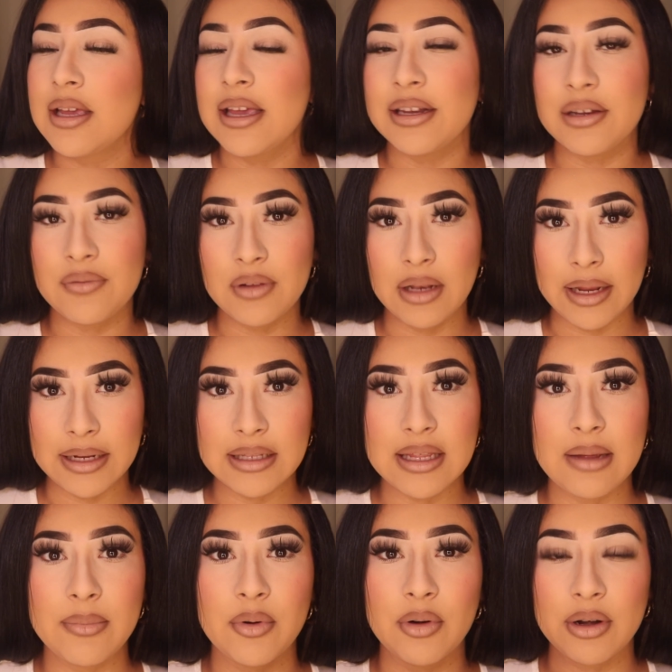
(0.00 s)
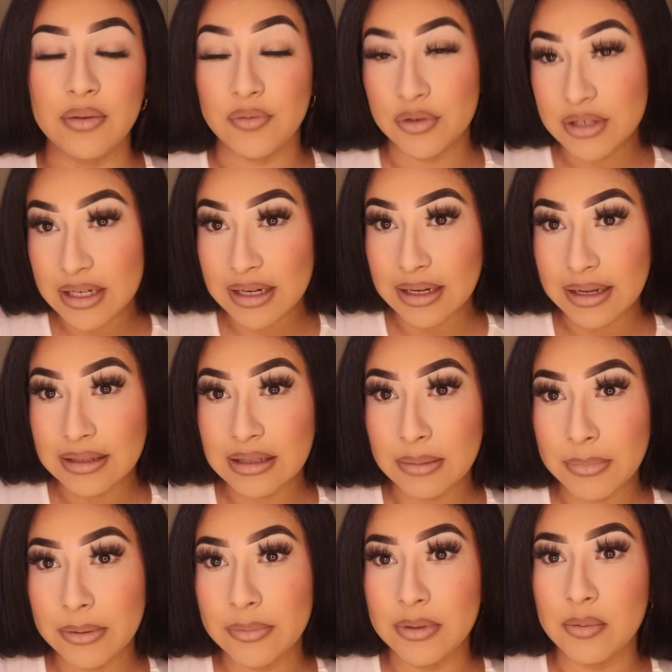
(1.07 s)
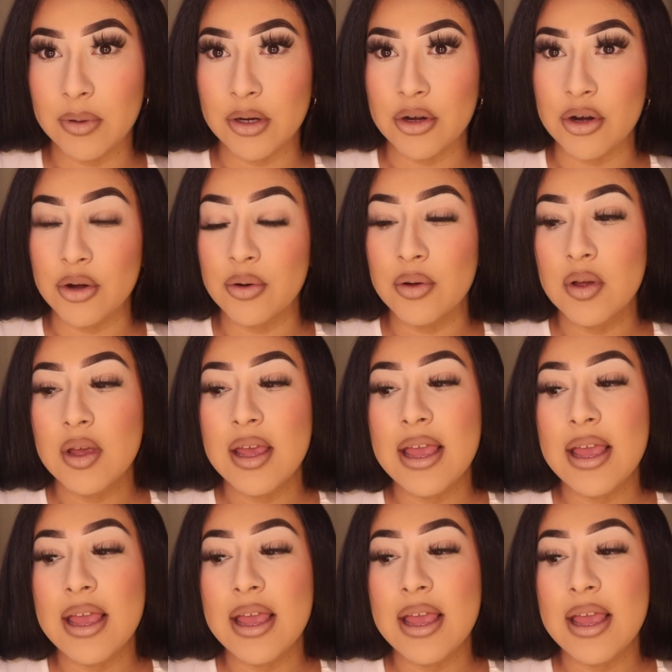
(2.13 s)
and if you like them or if you didn't like them, I really want to know.